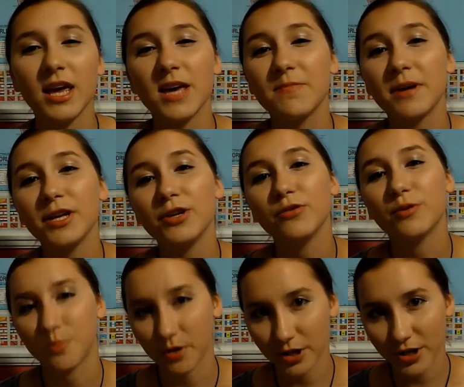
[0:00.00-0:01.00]
It made you
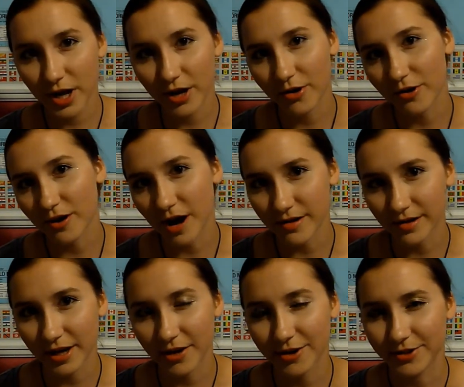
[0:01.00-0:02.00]
appreciate her as a
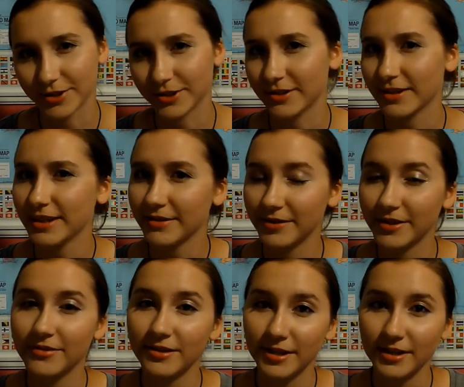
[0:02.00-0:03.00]
character,
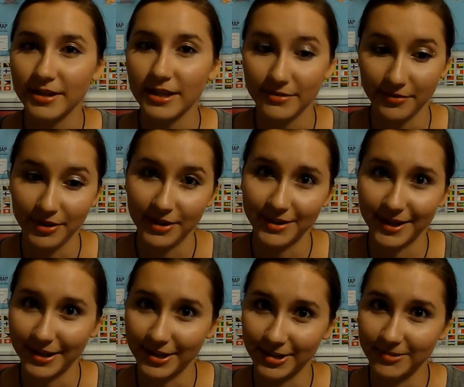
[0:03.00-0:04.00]
even if you didn't
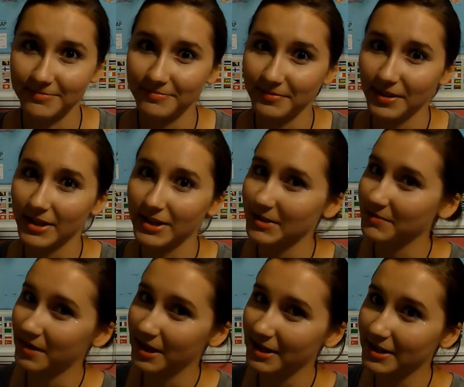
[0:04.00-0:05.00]
like her, like
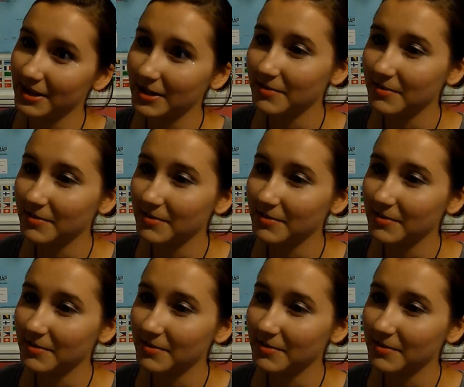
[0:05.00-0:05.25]
I did.